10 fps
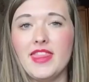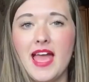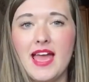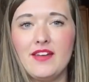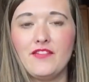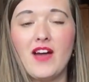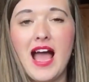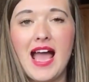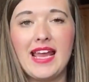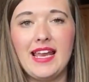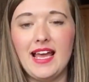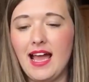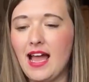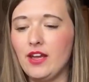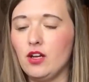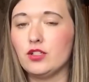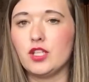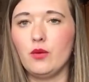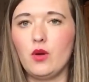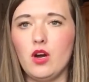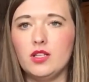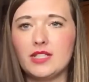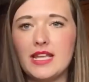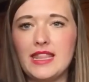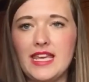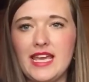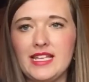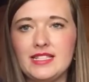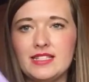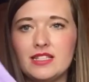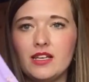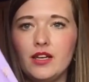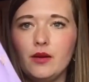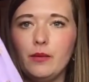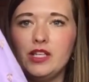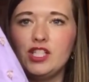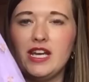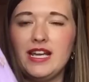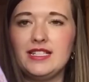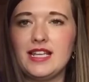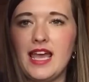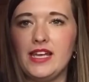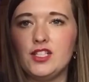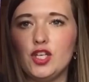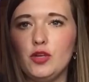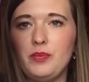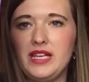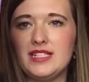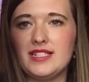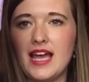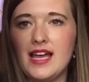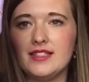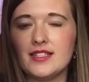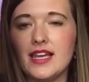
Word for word: Then for Isla, I also got this, which is a two-piece set.